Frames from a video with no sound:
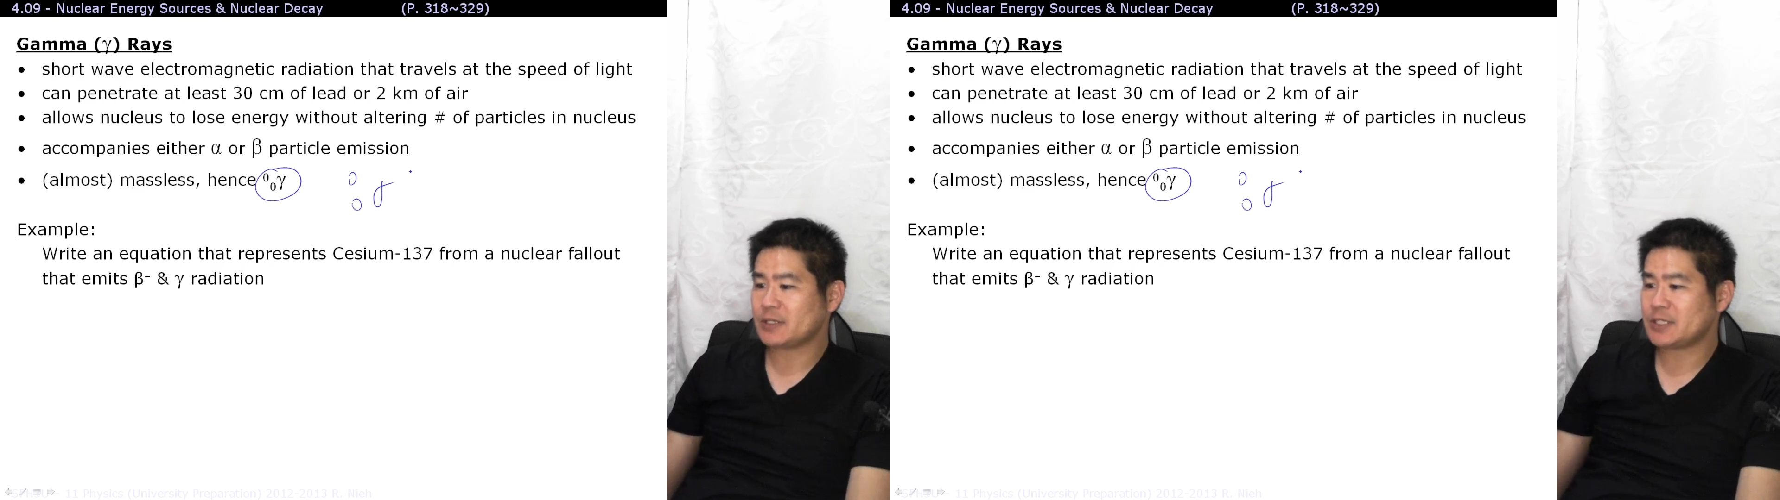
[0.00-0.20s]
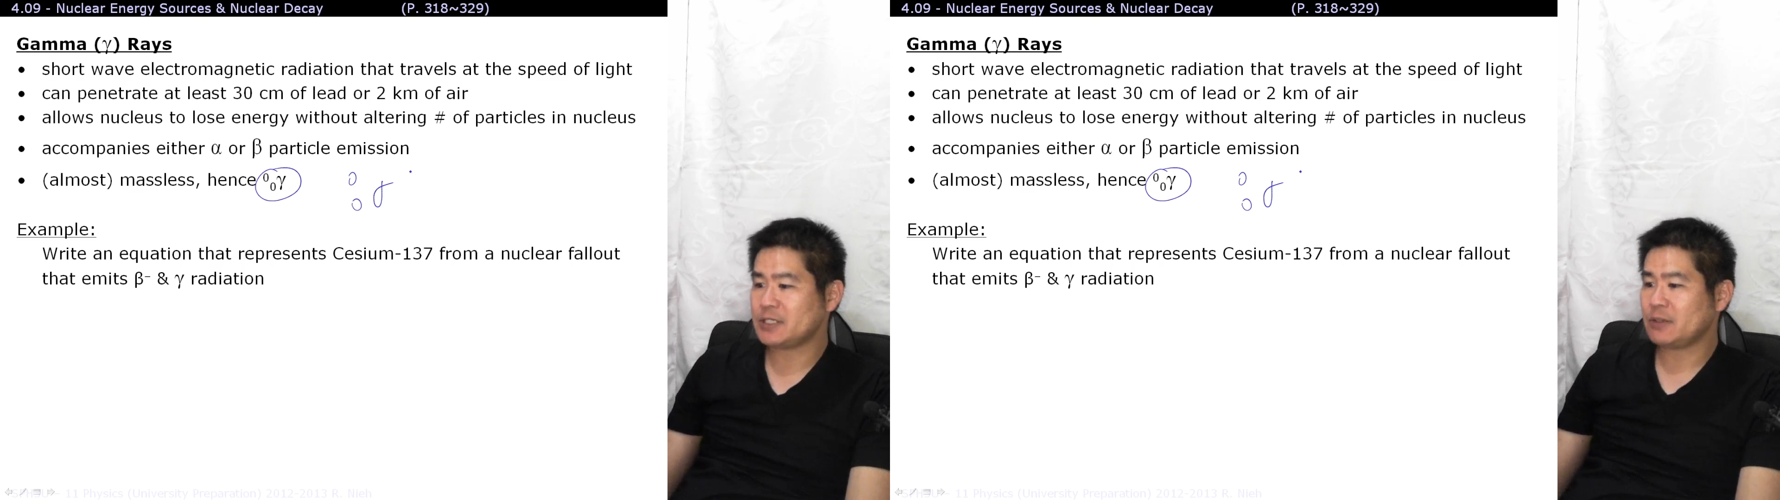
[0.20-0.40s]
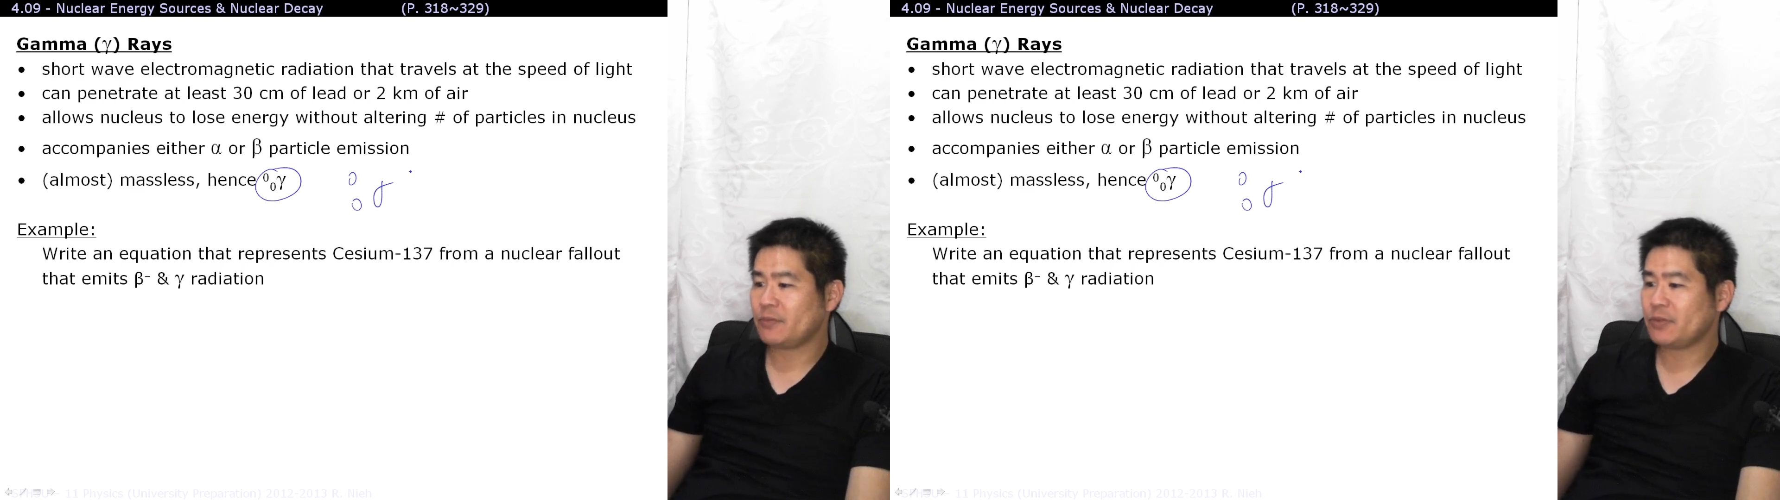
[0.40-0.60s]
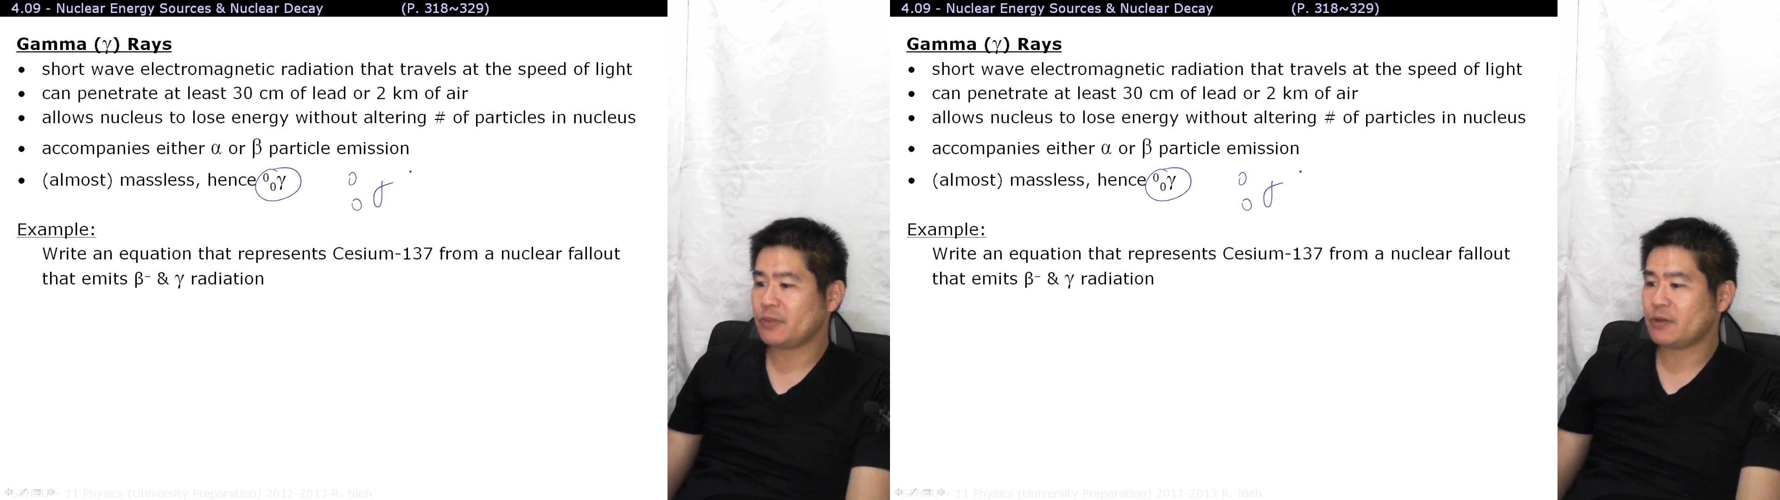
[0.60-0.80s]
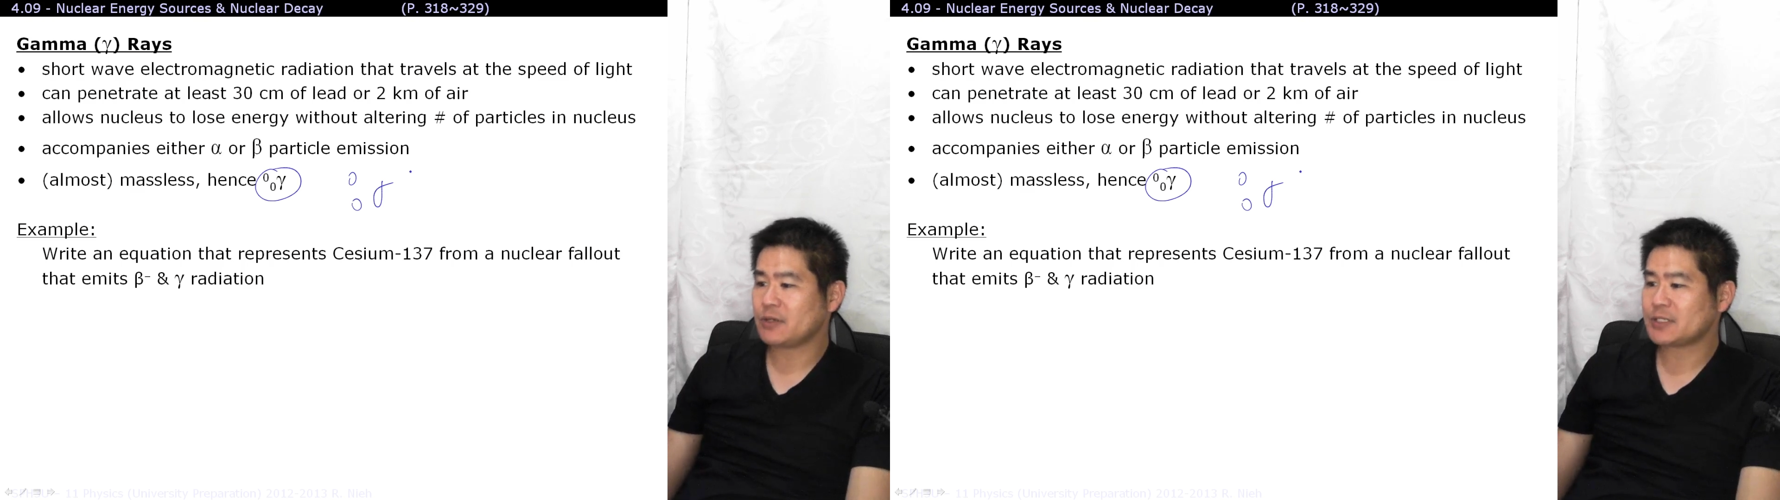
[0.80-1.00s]

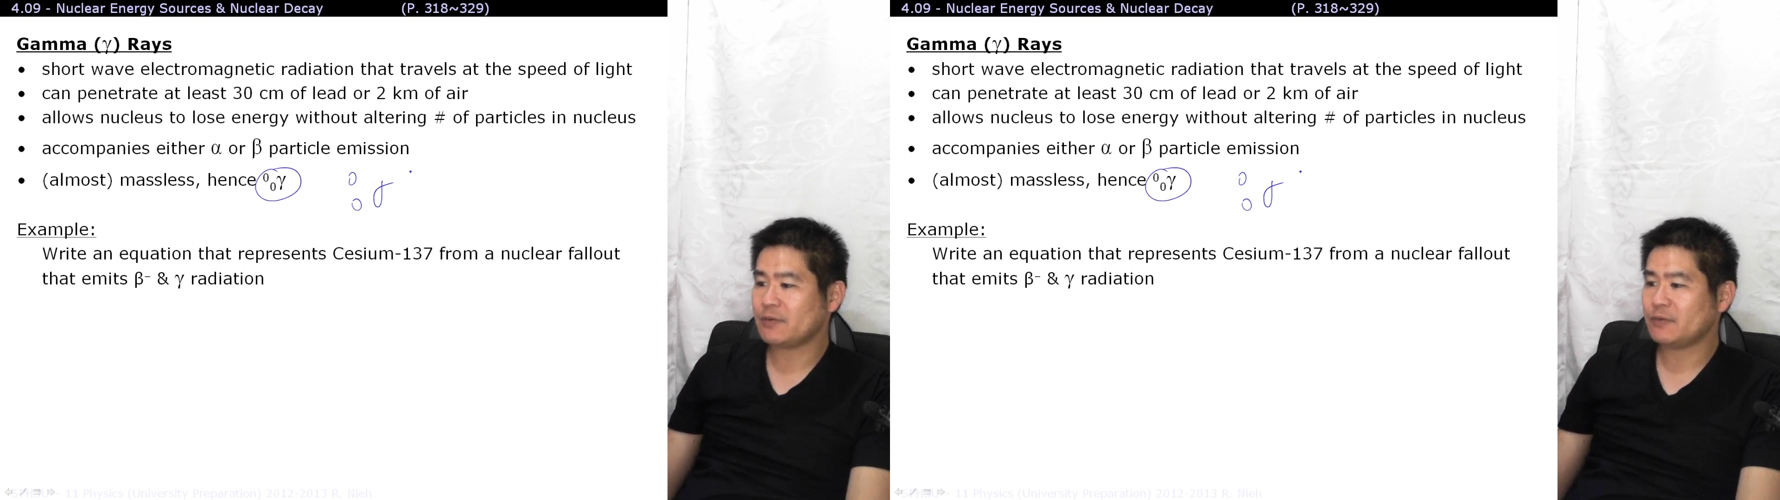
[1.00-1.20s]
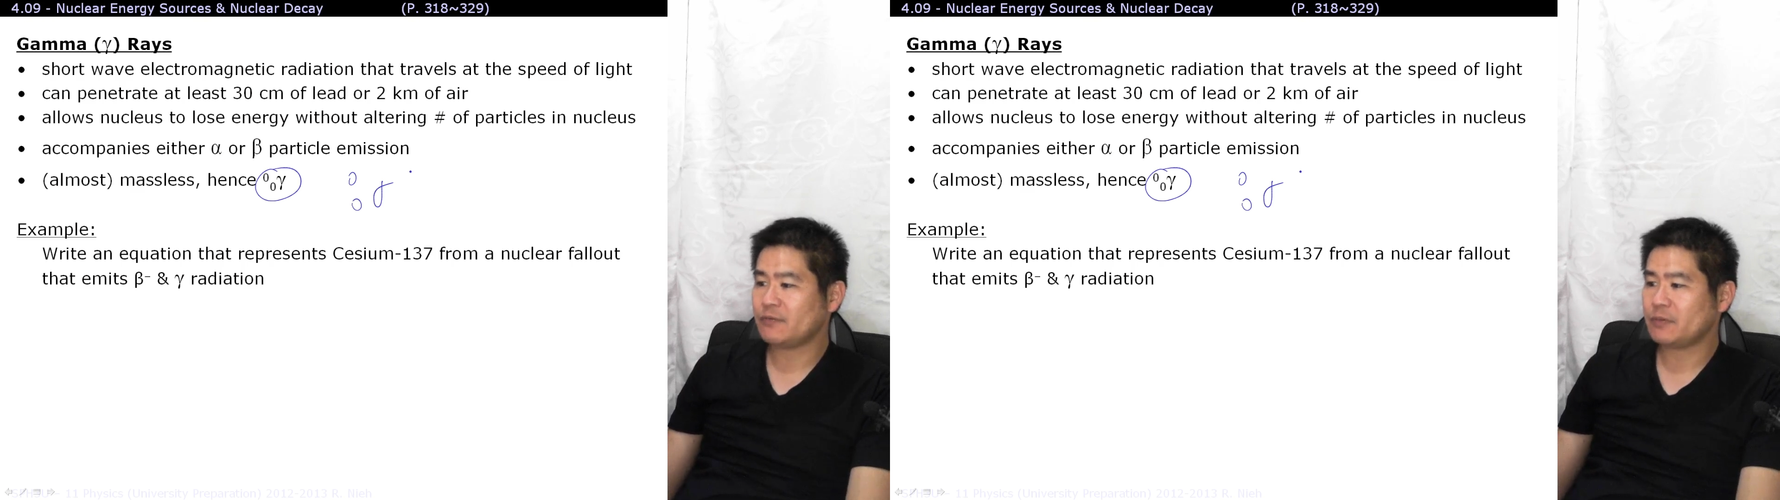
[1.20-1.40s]
cesium-137